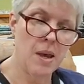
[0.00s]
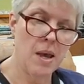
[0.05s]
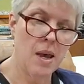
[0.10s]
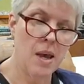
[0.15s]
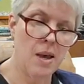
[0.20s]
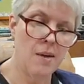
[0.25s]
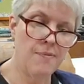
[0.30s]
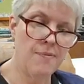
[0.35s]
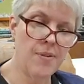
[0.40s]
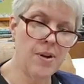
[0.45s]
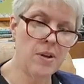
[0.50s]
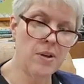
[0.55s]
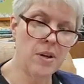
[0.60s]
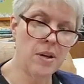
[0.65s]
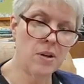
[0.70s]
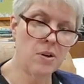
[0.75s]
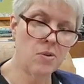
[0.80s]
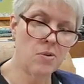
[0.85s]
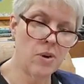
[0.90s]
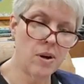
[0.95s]
It felt
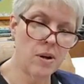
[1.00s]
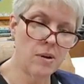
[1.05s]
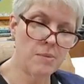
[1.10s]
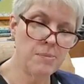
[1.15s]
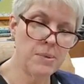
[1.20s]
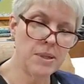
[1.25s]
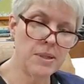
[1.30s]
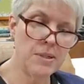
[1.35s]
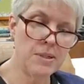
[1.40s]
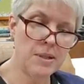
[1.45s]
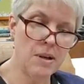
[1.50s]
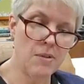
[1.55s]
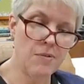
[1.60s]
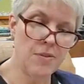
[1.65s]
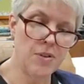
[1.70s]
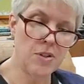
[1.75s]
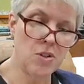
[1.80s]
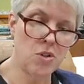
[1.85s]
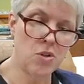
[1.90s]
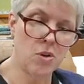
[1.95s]
incredibly
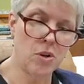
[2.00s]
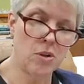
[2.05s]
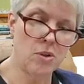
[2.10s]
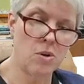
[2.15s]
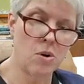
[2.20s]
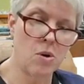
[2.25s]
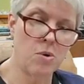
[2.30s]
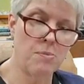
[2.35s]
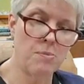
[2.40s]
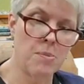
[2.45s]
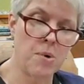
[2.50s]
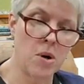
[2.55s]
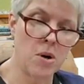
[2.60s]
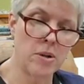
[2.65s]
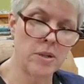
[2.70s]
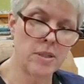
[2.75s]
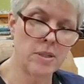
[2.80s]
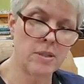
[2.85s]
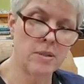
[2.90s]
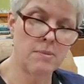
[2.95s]
selfish to ignore
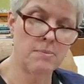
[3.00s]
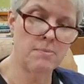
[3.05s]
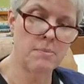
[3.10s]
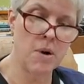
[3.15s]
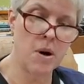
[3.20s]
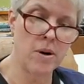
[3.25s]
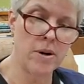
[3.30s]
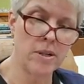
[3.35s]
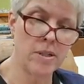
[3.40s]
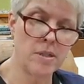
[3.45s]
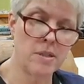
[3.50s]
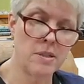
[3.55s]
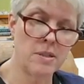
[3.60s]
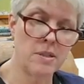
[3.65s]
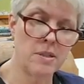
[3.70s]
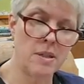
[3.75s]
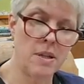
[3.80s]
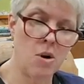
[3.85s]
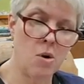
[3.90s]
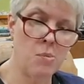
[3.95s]
Marius's
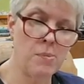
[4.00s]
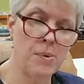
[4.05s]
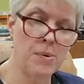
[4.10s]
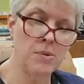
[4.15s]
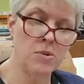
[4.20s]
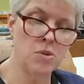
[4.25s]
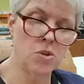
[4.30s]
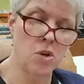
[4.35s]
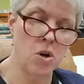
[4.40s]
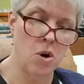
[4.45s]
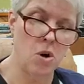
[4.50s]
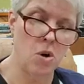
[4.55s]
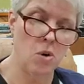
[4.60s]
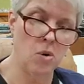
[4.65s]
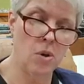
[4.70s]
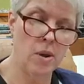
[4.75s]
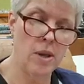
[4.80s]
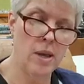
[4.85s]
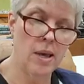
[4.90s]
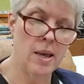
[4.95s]
noble
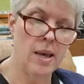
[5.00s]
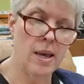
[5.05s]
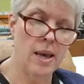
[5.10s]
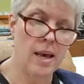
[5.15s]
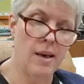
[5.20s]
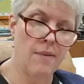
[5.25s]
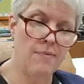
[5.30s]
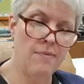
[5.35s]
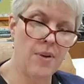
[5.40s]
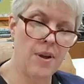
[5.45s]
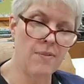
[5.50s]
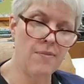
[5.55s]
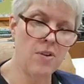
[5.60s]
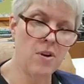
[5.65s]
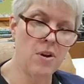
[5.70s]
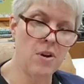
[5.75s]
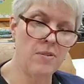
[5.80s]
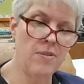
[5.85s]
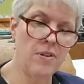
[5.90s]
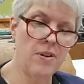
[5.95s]
goal in favor
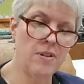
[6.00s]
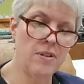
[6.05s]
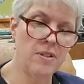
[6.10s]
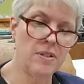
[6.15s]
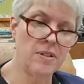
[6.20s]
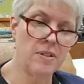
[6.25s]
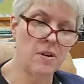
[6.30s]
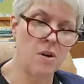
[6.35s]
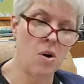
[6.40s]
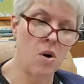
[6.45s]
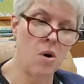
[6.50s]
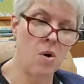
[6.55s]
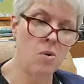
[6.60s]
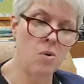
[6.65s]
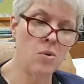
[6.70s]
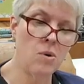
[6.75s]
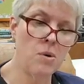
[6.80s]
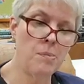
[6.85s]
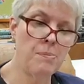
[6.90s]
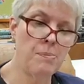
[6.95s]
of his
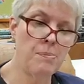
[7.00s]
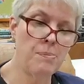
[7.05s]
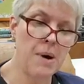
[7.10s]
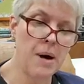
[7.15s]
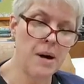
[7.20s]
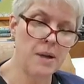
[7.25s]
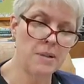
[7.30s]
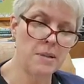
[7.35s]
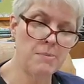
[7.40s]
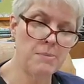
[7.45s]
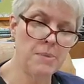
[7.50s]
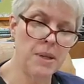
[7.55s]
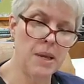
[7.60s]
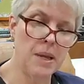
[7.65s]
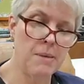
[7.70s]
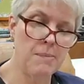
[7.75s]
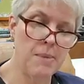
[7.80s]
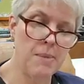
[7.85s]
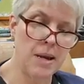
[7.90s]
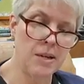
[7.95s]
own possibly
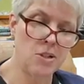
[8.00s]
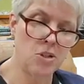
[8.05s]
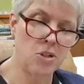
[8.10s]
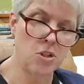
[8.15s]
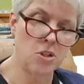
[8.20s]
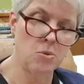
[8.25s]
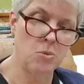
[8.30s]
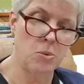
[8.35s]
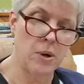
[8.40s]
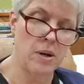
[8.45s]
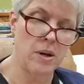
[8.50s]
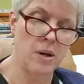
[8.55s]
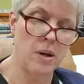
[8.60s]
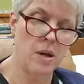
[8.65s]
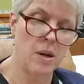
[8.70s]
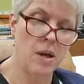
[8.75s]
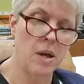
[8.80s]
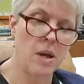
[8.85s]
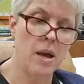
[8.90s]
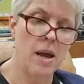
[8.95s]
imagined one,
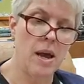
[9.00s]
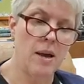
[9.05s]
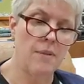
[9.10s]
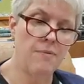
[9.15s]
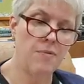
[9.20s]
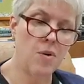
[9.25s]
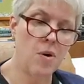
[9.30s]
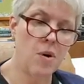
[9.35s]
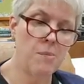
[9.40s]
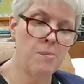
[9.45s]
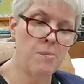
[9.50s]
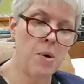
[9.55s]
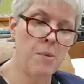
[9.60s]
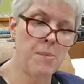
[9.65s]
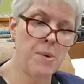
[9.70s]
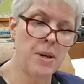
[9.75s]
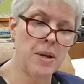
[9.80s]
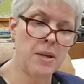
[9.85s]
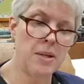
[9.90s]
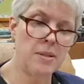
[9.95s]
and for a
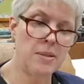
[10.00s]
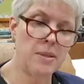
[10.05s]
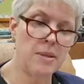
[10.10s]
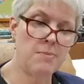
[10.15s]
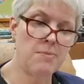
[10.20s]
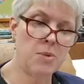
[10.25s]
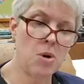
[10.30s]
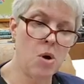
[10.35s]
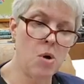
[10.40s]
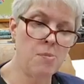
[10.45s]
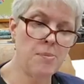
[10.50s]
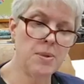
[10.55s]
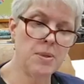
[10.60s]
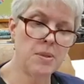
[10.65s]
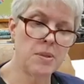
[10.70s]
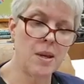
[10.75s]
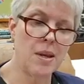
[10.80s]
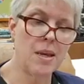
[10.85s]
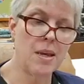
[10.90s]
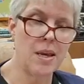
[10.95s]
moment it seemed almost
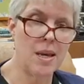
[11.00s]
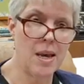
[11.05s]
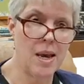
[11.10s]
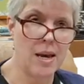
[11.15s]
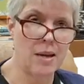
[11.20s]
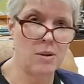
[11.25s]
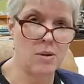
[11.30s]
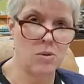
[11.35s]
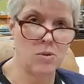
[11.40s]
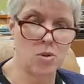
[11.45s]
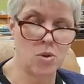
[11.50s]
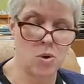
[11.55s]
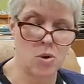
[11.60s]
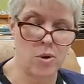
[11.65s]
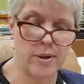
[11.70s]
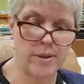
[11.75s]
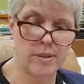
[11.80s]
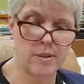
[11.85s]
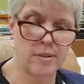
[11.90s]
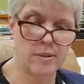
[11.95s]
like he had no
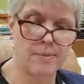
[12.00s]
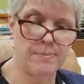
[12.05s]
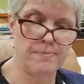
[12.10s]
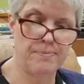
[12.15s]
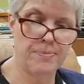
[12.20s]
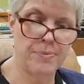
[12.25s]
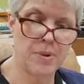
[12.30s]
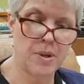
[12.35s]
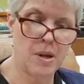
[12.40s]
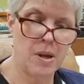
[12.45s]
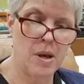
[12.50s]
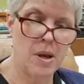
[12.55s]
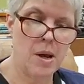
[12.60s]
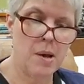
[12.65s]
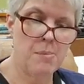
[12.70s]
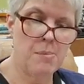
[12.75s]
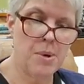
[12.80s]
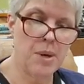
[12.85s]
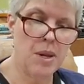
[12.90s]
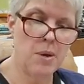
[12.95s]
choice.
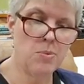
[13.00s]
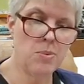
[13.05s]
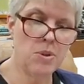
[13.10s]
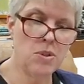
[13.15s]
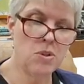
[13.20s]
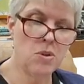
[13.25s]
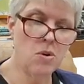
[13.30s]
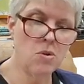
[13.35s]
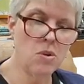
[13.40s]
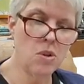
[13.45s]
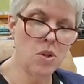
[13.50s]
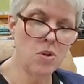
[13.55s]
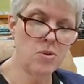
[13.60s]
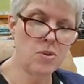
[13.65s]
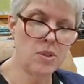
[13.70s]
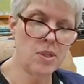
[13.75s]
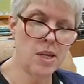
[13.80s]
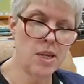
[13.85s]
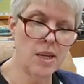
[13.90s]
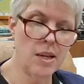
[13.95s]
But he was so close
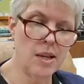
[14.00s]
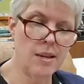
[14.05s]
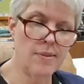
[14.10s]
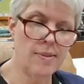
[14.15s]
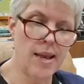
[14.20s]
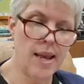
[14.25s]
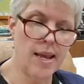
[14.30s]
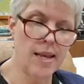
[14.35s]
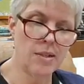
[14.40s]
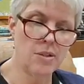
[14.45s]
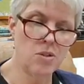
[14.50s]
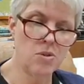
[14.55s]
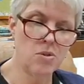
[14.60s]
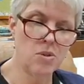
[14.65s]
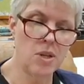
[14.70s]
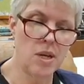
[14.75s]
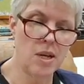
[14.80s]
to getting the answers he